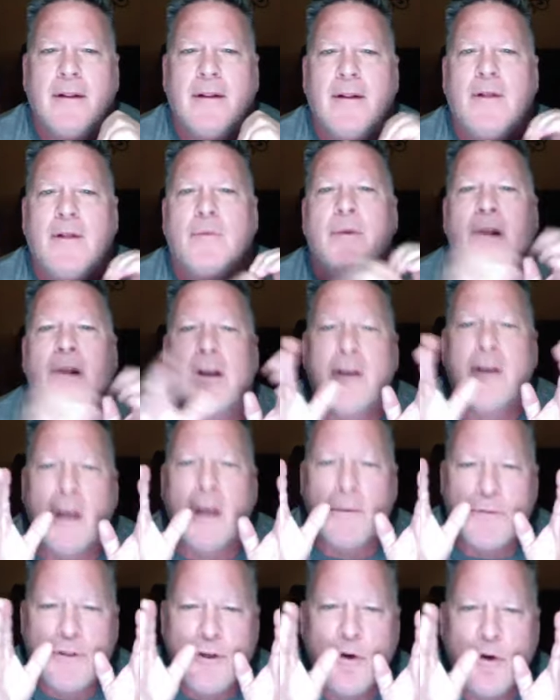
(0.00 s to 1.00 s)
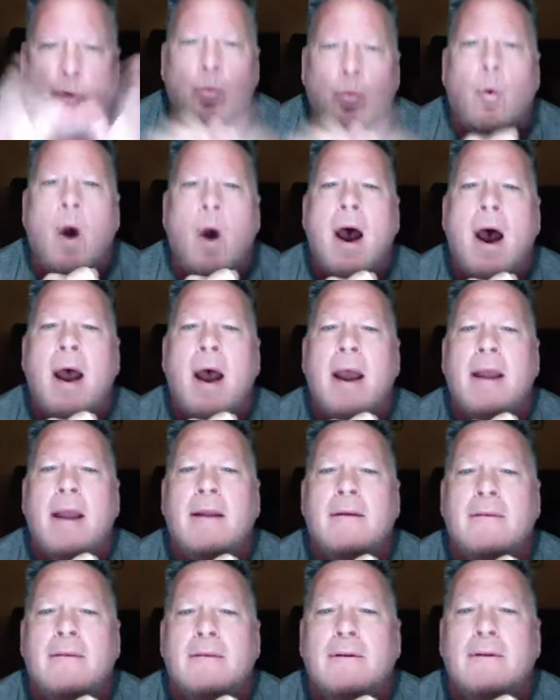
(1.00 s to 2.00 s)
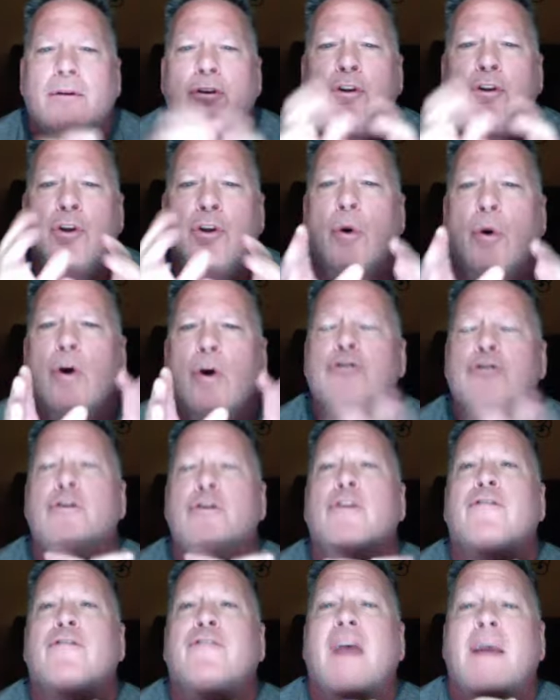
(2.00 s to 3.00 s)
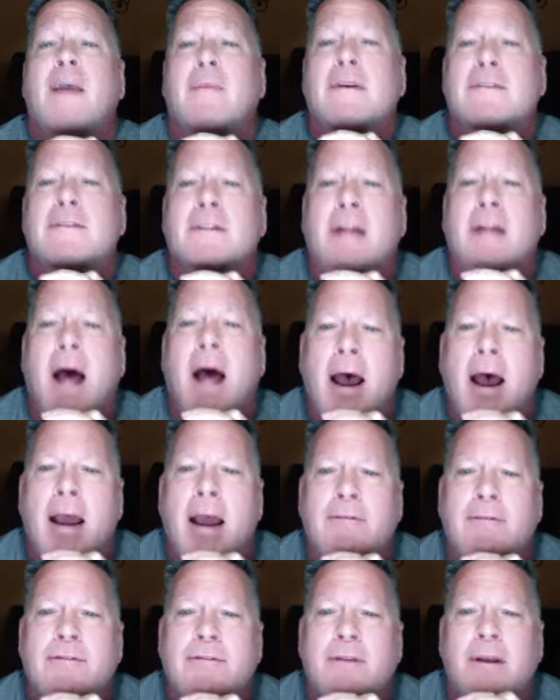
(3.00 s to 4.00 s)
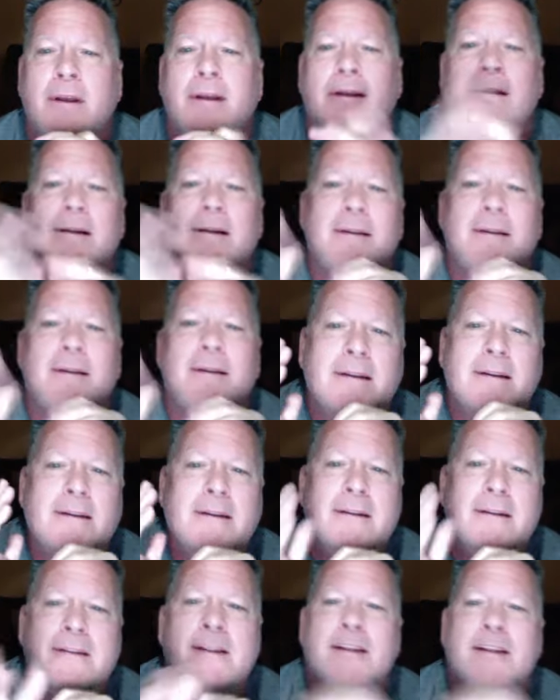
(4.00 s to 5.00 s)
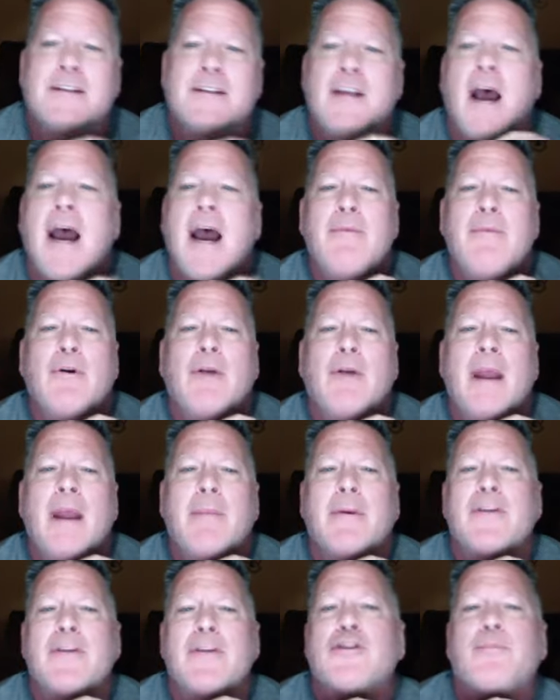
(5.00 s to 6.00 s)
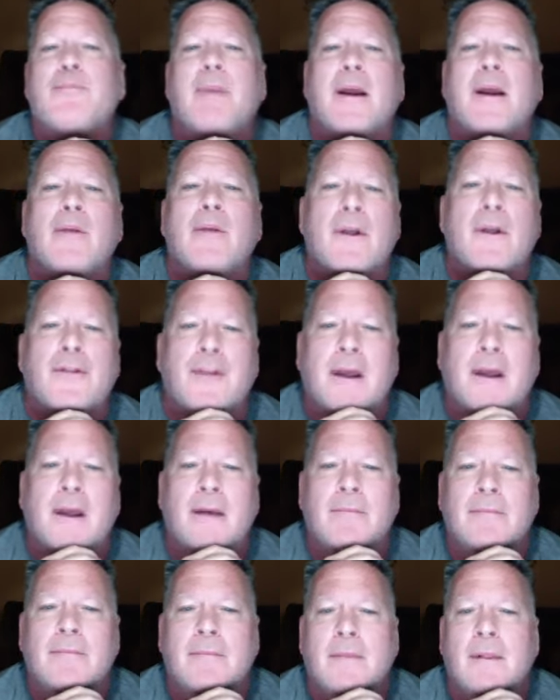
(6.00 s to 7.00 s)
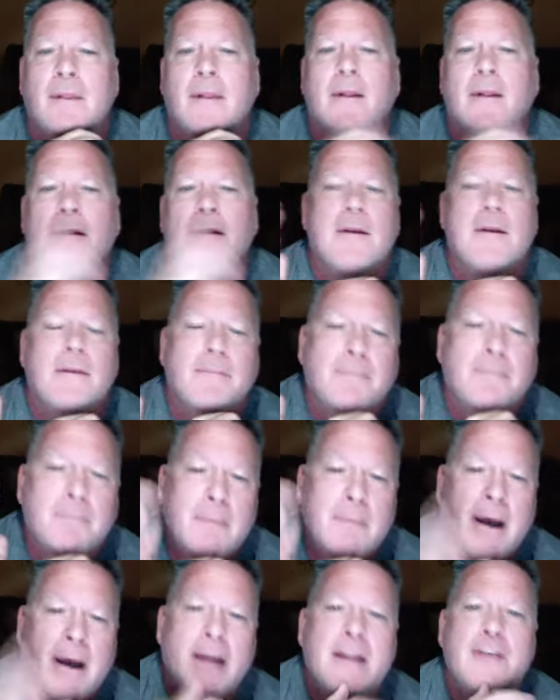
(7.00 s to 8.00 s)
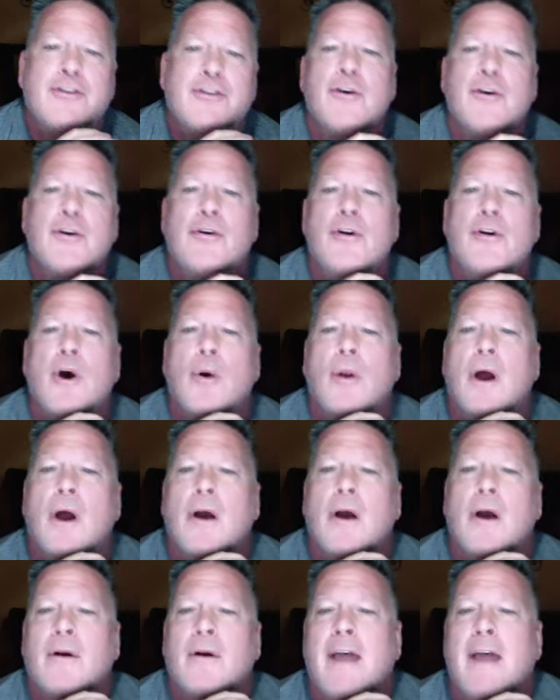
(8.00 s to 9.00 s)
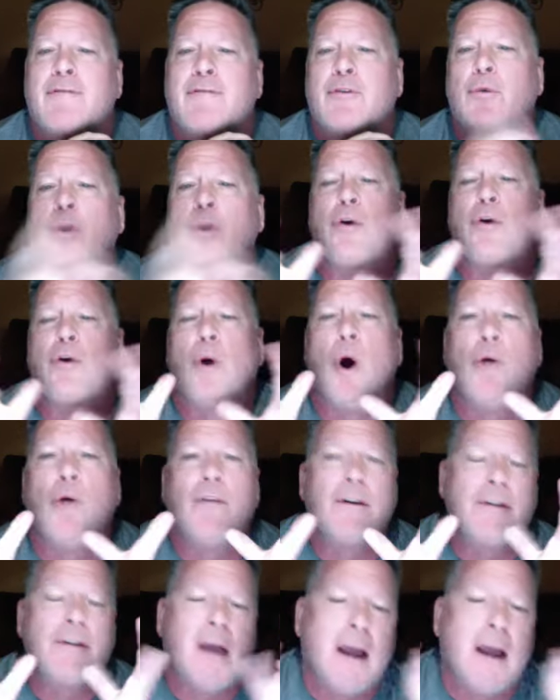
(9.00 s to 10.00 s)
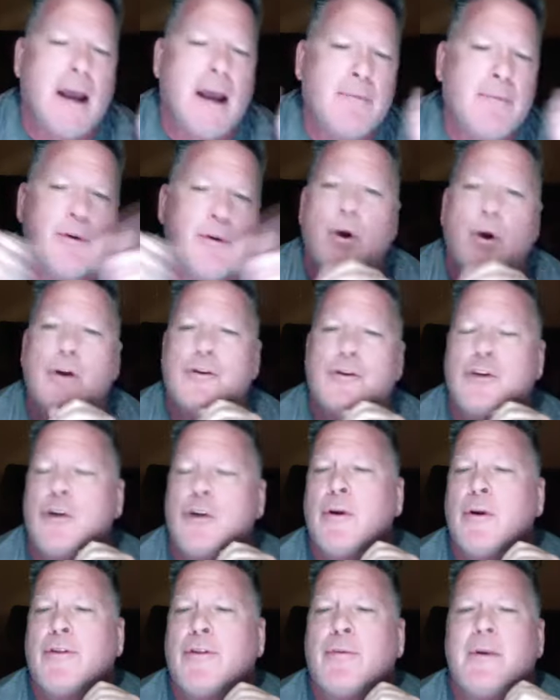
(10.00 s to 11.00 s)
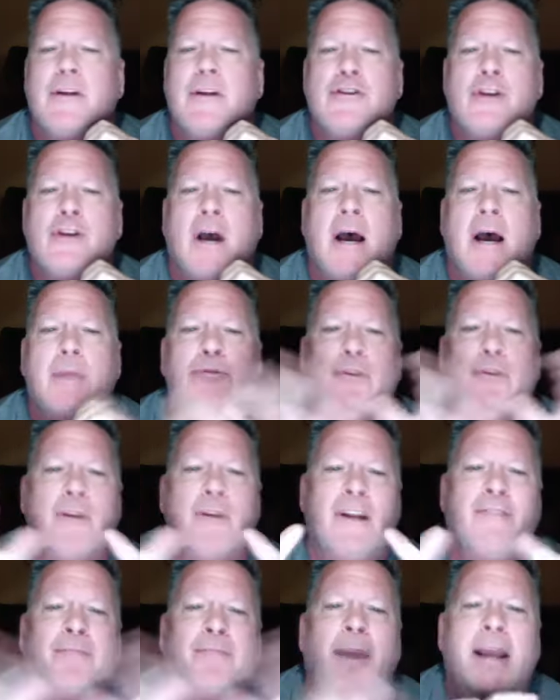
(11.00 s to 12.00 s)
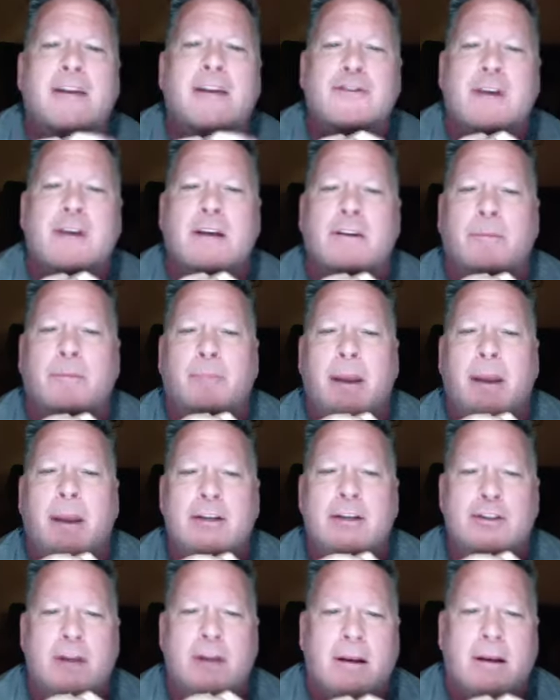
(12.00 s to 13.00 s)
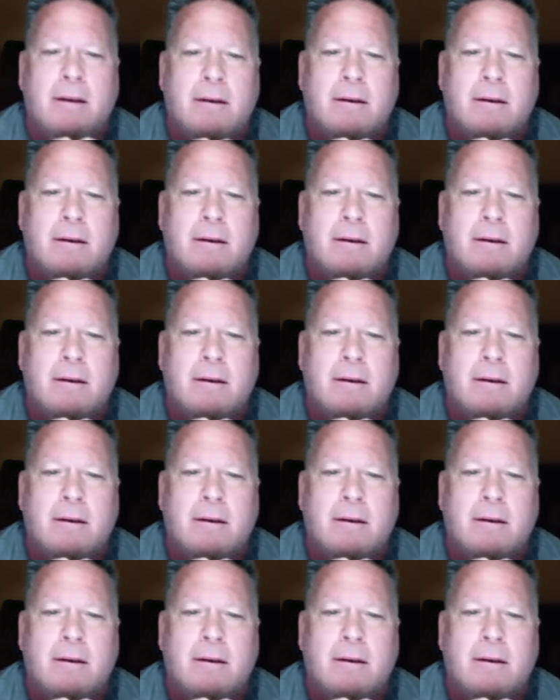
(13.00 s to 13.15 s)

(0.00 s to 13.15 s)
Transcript: When it comes to your why, yours or your family's lives, the time you're able to spend with them, money so you no longer have to work overtime to work two or three jobs or live paycheck to paycheck?